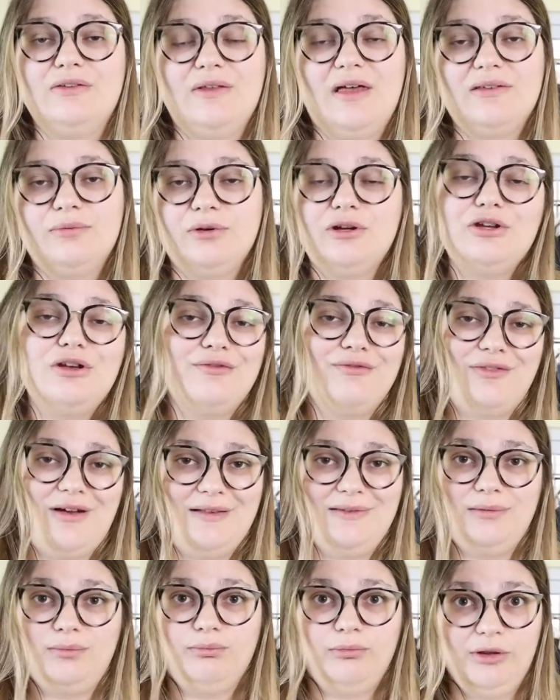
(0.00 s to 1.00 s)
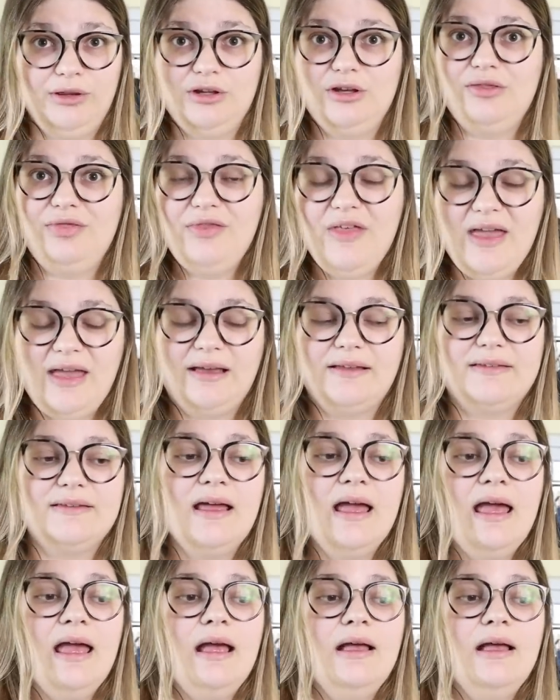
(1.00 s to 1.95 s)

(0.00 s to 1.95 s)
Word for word: so that's where you can find some really good things.